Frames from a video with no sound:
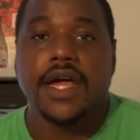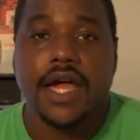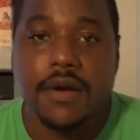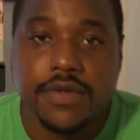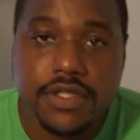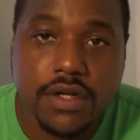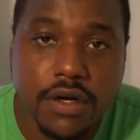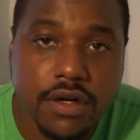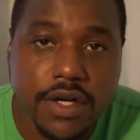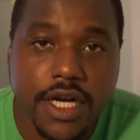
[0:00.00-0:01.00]
Hey, what's
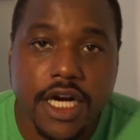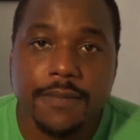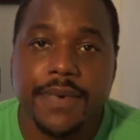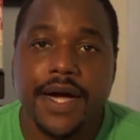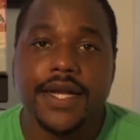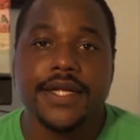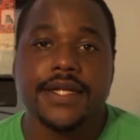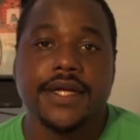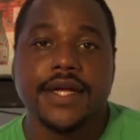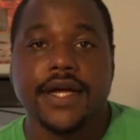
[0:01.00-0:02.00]
going on,
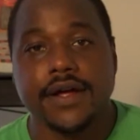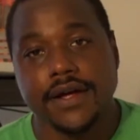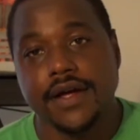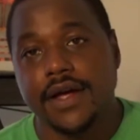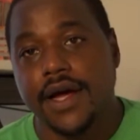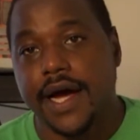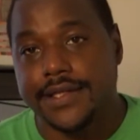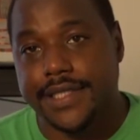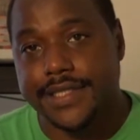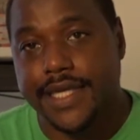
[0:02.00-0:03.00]
everybody? I just